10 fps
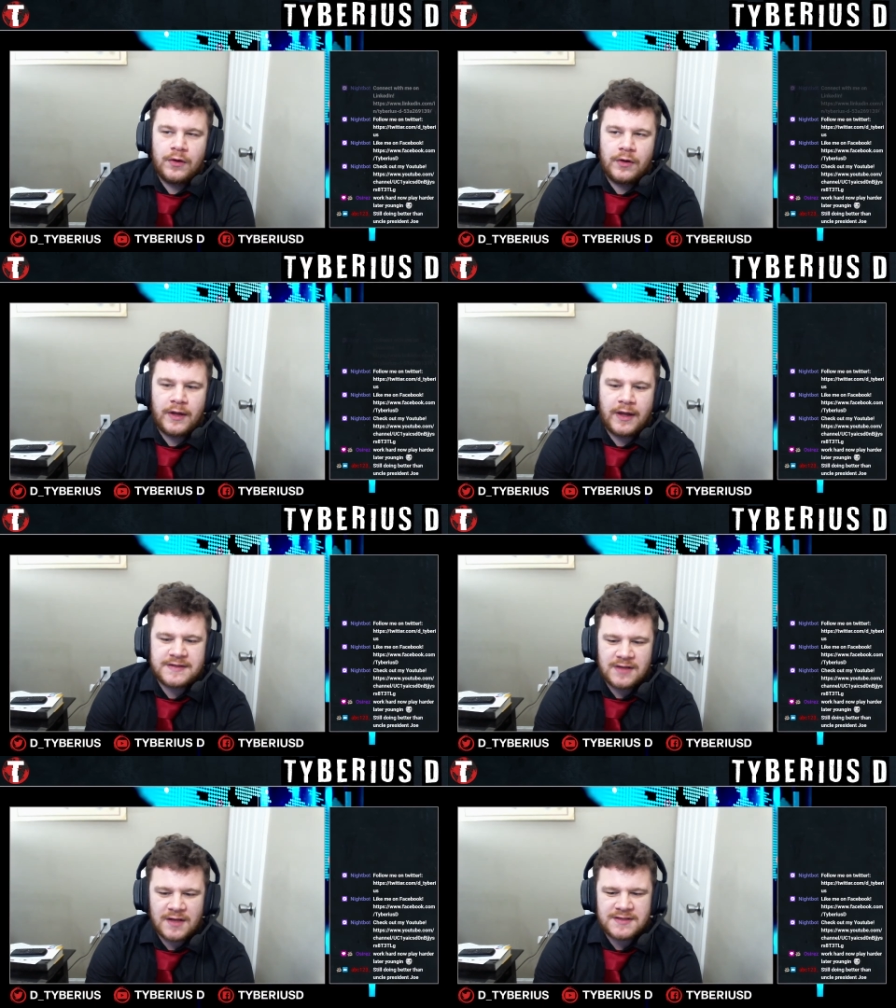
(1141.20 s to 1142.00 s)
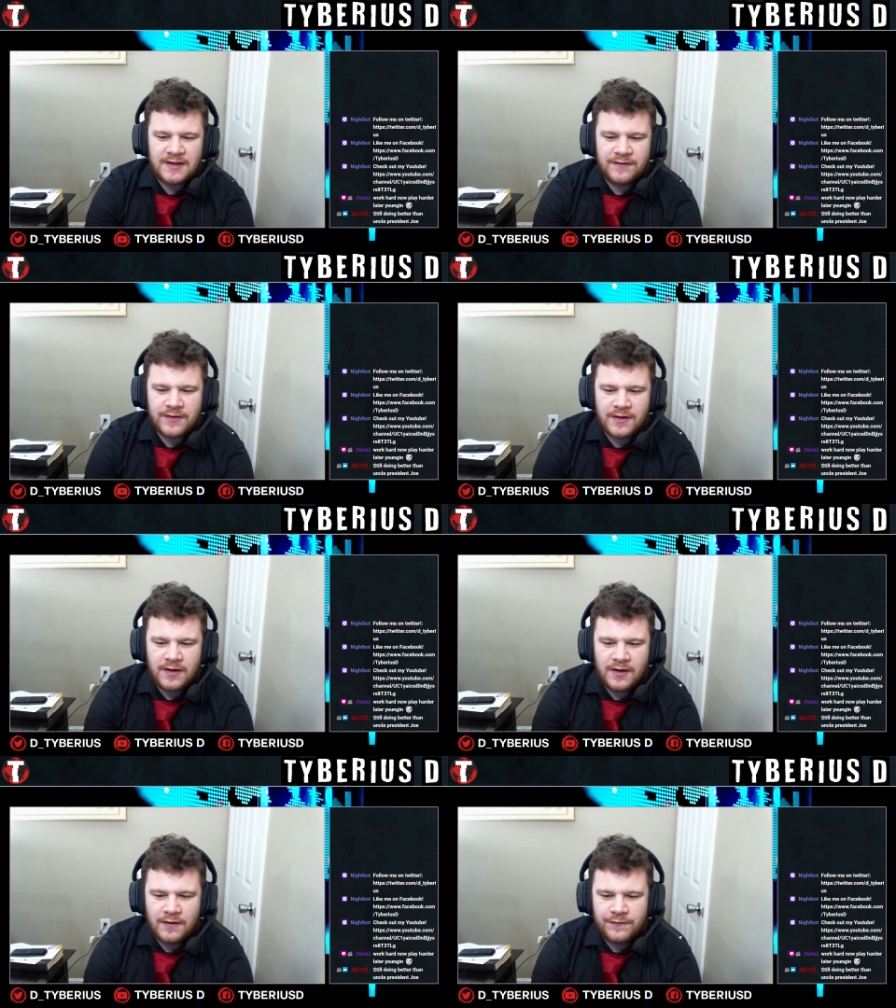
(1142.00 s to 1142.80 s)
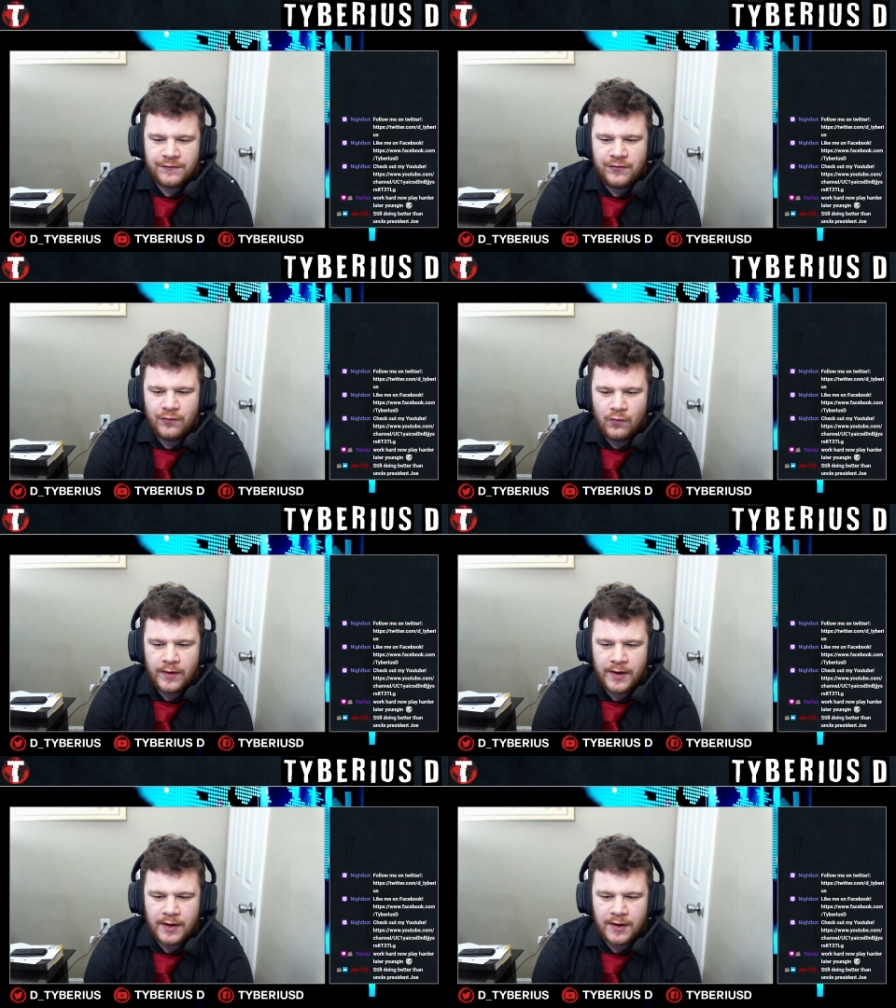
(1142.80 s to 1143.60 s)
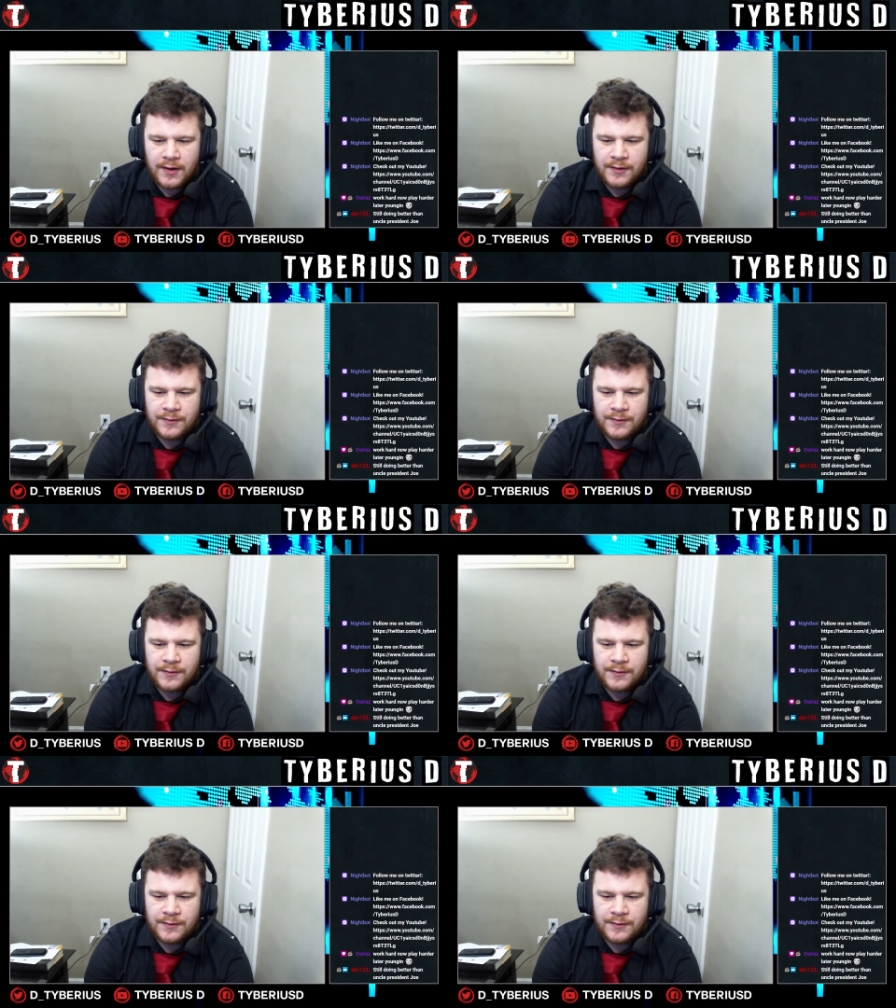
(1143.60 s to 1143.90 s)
It's not significant enough to where...